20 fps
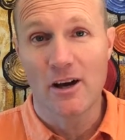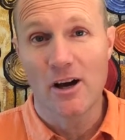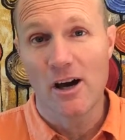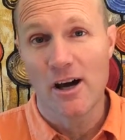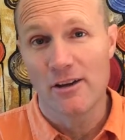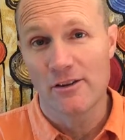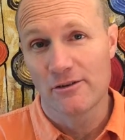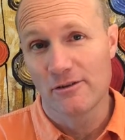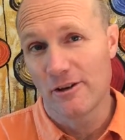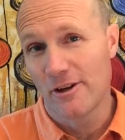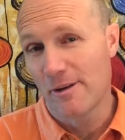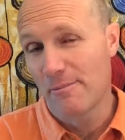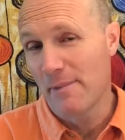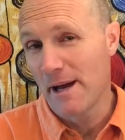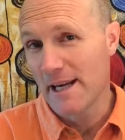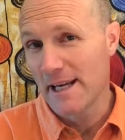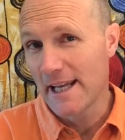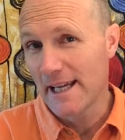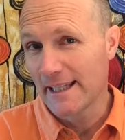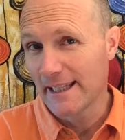either on a
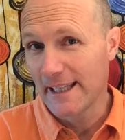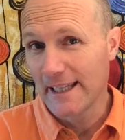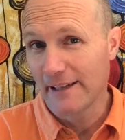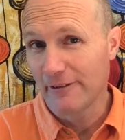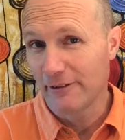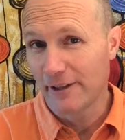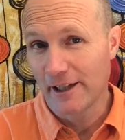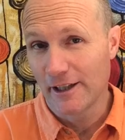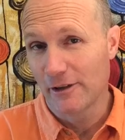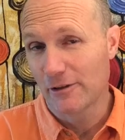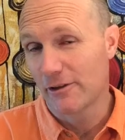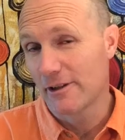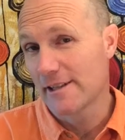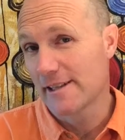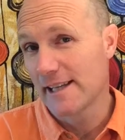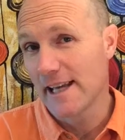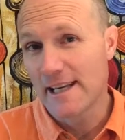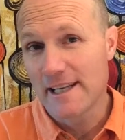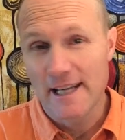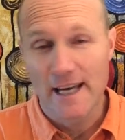Monday evening or a
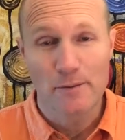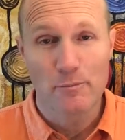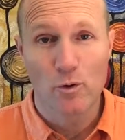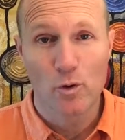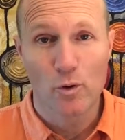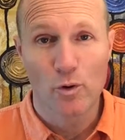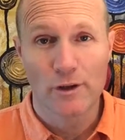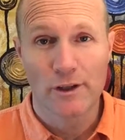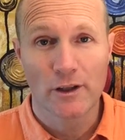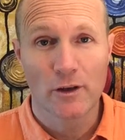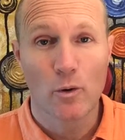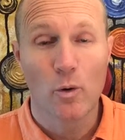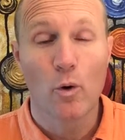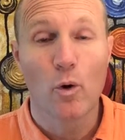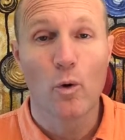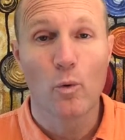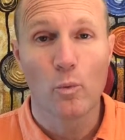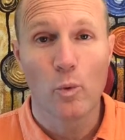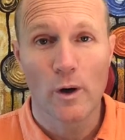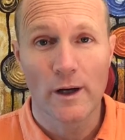Sunday morning
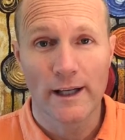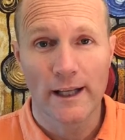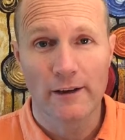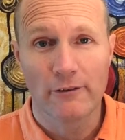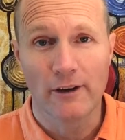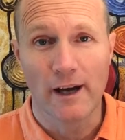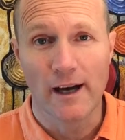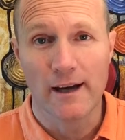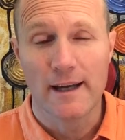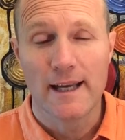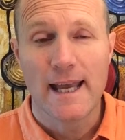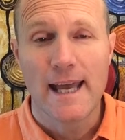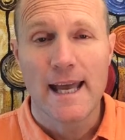or whatever.